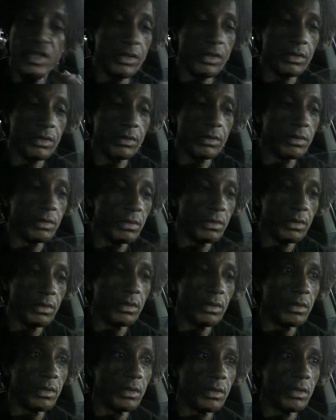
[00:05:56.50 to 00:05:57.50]
the
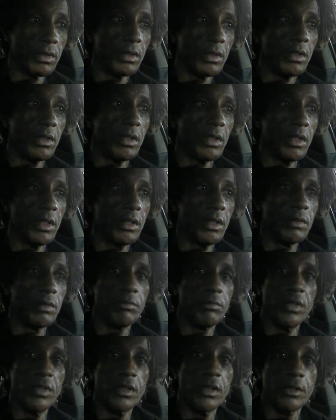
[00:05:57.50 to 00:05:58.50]
in
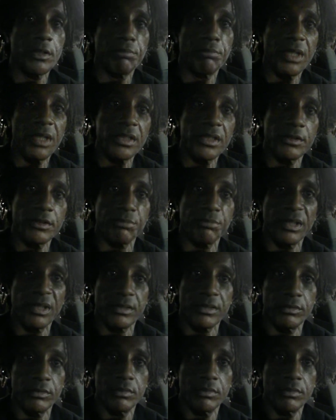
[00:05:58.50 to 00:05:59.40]
the in the complexion spectrum.